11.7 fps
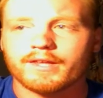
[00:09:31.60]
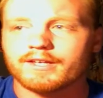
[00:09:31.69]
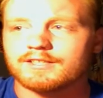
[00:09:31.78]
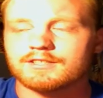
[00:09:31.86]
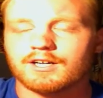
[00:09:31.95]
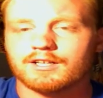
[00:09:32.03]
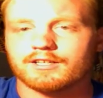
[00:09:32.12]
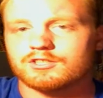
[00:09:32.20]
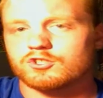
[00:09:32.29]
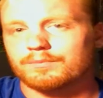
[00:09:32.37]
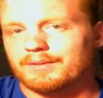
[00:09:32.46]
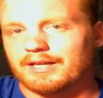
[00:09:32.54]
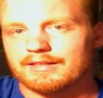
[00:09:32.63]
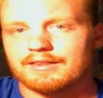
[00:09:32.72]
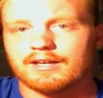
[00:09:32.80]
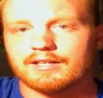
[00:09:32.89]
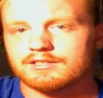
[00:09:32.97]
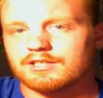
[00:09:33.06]
He's not, like, stupid like
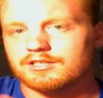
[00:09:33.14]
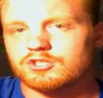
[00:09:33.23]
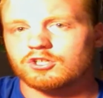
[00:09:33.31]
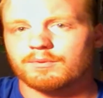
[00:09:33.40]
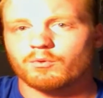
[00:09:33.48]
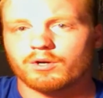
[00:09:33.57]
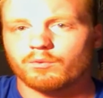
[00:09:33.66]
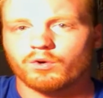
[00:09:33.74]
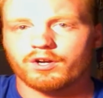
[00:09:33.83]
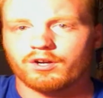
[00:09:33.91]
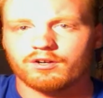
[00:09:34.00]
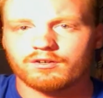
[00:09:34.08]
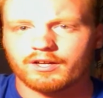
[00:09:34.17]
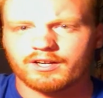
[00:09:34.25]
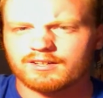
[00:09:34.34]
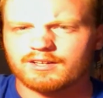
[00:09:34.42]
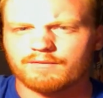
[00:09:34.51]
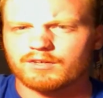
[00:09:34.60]
that. He's not stupid where he wouldn't,
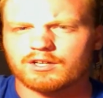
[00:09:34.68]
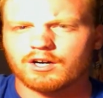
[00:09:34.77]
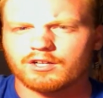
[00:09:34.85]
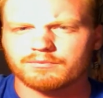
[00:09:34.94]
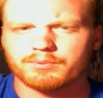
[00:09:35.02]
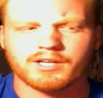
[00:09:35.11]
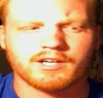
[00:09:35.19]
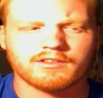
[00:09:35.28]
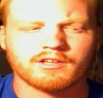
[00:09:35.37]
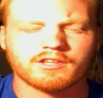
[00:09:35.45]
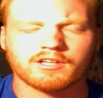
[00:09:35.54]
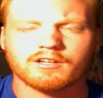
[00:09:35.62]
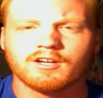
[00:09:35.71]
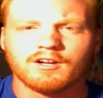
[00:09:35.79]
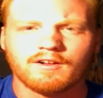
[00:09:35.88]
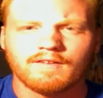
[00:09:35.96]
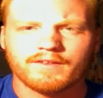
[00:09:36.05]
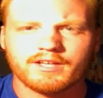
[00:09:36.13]
like, even contemplate anything like that.
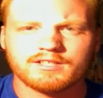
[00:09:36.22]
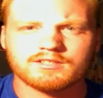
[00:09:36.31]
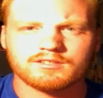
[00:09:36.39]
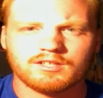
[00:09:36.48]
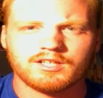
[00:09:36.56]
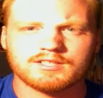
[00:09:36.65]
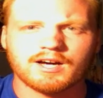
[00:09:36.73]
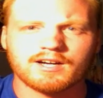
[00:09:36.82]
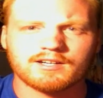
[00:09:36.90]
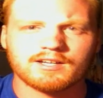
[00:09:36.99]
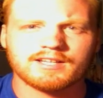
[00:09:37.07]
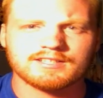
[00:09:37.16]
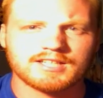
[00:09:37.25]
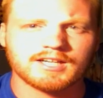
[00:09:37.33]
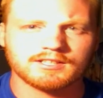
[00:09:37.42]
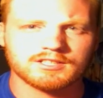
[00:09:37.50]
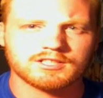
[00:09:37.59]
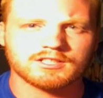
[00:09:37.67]
He's got an
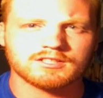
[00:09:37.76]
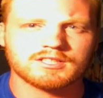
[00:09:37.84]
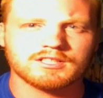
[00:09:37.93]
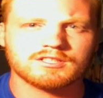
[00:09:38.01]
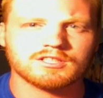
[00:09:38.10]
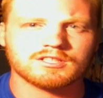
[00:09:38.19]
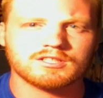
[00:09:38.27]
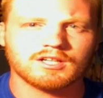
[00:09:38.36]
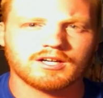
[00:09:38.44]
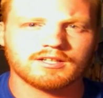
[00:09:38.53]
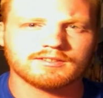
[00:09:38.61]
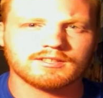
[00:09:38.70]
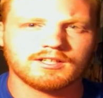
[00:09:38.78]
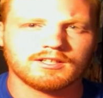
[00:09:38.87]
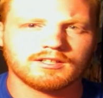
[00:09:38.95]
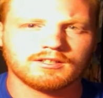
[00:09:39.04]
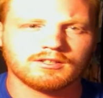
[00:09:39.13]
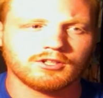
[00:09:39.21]
intelligence. He's just not
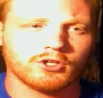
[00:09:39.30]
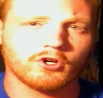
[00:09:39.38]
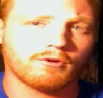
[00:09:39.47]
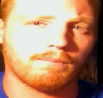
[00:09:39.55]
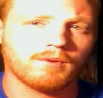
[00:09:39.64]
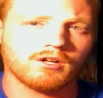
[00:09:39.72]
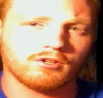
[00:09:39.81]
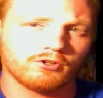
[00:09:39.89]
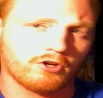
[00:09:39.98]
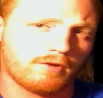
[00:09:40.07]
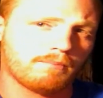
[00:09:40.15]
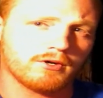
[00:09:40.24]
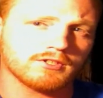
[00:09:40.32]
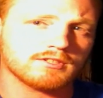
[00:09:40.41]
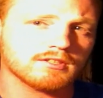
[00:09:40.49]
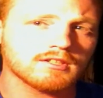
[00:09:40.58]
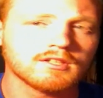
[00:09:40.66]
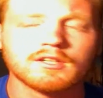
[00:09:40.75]
a learned
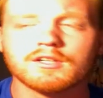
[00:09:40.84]
person.